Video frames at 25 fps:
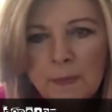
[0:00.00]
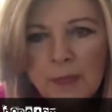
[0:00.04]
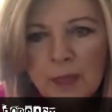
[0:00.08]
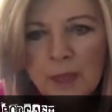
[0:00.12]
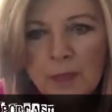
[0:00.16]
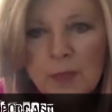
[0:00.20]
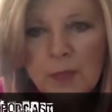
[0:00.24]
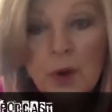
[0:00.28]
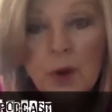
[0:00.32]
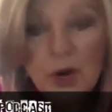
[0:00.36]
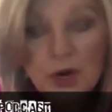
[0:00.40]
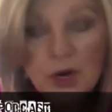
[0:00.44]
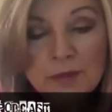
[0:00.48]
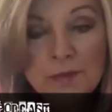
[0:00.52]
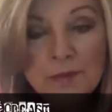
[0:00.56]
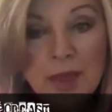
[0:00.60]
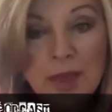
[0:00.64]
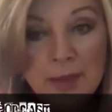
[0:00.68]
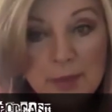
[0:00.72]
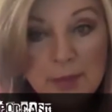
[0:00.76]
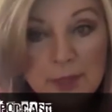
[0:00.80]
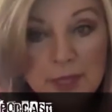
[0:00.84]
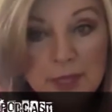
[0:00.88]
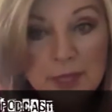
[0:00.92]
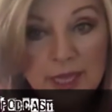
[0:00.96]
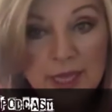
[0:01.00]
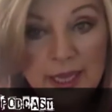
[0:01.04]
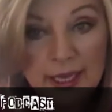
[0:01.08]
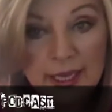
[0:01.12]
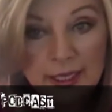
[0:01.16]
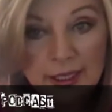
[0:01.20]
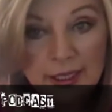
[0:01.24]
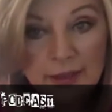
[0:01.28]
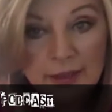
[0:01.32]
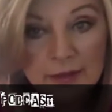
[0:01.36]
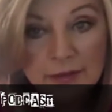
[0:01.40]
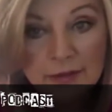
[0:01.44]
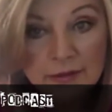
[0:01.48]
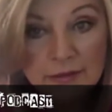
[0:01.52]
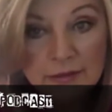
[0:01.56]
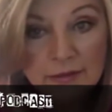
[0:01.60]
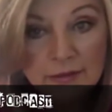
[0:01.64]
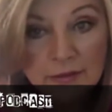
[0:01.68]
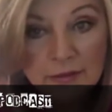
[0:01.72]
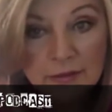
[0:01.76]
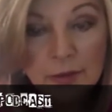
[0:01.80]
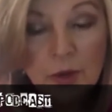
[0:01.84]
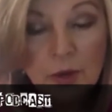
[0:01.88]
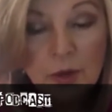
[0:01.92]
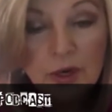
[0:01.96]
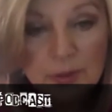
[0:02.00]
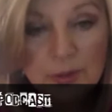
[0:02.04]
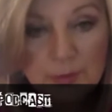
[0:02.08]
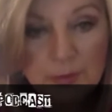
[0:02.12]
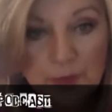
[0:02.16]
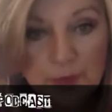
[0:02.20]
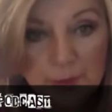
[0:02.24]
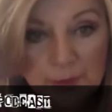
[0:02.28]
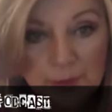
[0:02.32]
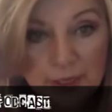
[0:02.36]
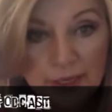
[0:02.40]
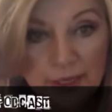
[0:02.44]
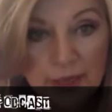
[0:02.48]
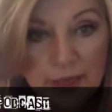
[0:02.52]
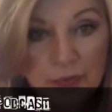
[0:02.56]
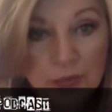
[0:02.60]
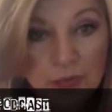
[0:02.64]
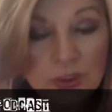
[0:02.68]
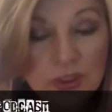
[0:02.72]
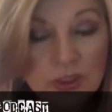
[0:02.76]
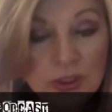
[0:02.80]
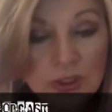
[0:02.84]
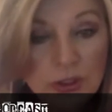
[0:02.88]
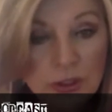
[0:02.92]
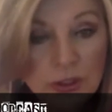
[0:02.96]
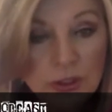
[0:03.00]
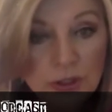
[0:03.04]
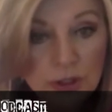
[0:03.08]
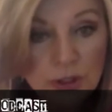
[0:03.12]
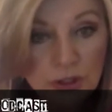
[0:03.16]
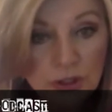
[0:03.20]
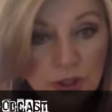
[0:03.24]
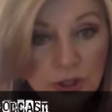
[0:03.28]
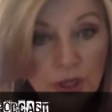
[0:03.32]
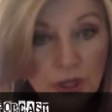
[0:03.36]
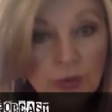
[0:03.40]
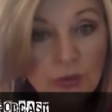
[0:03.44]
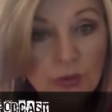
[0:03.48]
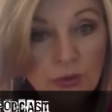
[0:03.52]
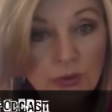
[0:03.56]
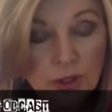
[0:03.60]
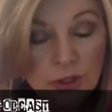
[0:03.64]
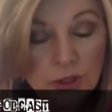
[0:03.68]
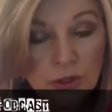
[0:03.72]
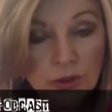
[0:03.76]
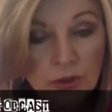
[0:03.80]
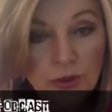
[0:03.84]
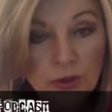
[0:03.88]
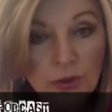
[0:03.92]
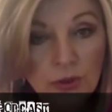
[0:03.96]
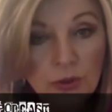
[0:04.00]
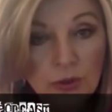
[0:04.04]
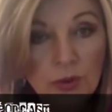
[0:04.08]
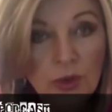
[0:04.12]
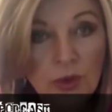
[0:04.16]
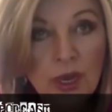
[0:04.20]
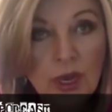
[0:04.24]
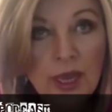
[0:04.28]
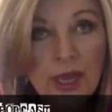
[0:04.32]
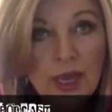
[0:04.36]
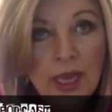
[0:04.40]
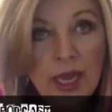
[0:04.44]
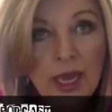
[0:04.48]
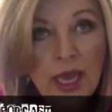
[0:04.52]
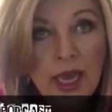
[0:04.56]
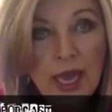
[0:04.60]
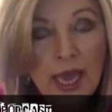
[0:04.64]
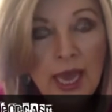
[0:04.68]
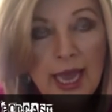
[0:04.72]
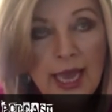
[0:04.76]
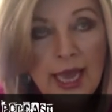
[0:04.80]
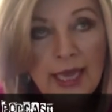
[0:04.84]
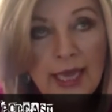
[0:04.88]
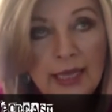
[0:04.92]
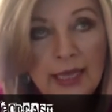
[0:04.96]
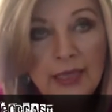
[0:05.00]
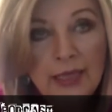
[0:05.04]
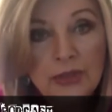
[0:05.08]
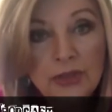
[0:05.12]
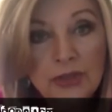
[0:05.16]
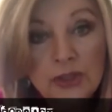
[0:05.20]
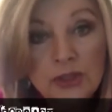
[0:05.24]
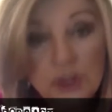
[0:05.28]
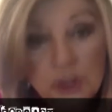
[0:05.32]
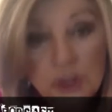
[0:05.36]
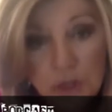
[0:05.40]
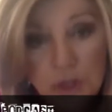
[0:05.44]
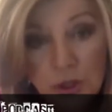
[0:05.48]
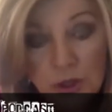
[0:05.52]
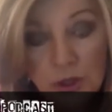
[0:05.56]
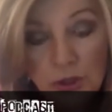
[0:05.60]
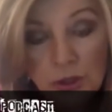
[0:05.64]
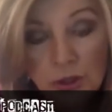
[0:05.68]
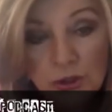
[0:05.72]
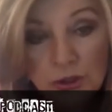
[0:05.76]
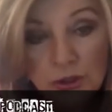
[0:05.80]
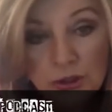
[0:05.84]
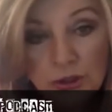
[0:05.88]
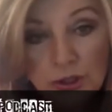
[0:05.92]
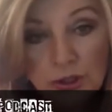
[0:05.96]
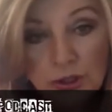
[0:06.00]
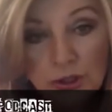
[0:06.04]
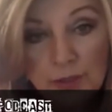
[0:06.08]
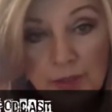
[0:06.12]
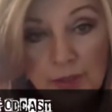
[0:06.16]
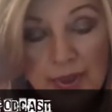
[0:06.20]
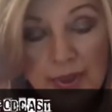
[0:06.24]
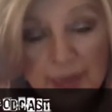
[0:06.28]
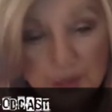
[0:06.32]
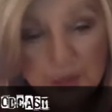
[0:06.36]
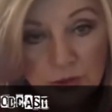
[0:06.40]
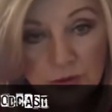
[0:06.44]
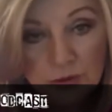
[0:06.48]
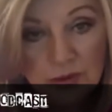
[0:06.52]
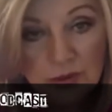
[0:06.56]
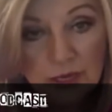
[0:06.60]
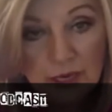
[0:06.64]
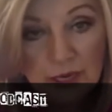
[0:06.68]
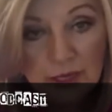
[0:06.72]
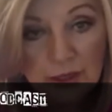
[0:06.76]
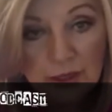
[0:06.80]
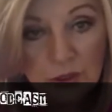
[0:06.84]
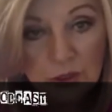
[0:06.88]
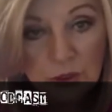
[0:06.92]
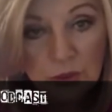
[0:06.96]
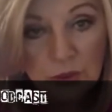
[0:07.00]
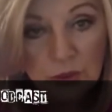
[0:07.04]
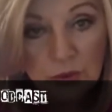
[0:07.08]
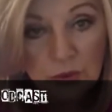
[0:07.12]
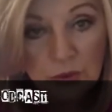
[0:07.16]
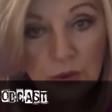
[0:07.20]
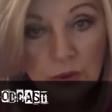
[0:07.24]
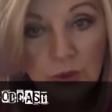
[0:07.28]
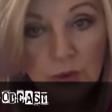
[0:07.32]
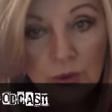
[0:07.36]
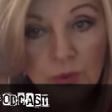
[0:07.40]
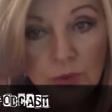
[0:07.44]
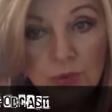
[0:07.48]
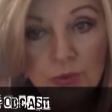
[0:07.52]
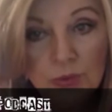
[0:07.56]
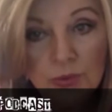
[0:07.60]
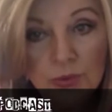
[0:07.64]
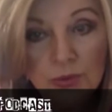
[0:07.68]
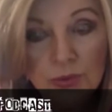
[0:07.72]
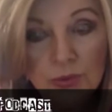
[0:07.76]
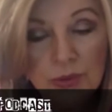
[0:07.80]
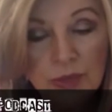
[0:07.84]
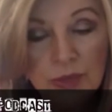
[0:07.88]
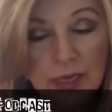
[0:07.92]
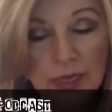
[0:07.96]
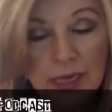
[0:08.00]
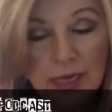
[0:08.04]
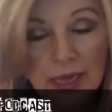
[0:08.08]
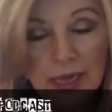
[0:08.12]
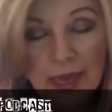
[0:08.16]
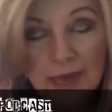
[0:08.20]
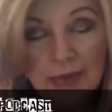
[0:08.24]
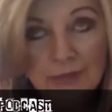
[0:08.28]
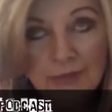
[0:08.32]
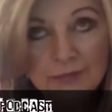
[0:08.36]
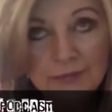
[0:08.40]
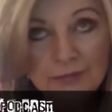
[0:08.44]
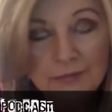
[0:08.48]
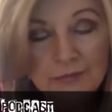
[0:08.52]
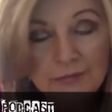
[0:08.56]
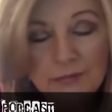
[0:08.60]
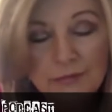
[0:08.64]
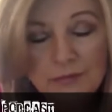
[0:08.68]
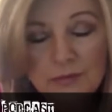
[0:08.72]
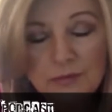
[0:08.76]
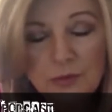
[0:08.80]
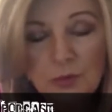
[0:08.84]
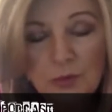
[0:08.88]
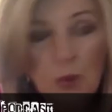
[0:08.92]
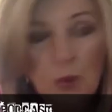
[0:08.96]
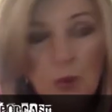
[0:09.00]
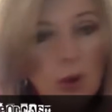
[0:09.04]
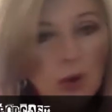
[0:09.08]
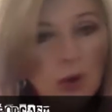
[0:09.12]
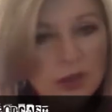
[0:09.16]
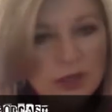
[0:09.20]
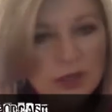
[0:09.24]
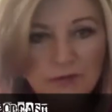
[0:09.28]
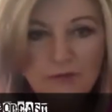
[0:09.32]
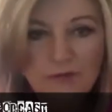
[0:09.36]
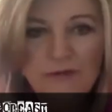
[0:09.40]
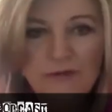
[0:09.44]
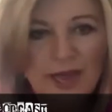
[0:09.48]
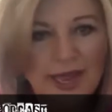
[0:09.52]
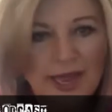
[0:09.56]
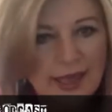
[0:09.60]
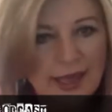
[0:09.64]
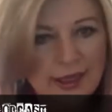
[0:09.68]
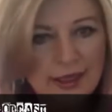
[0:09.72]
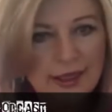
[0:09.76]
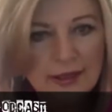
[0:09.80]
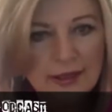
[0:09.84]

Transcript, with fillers: Part of my plan, part of my plan was to go to a church, a pastor that I knew who uh, walks in faith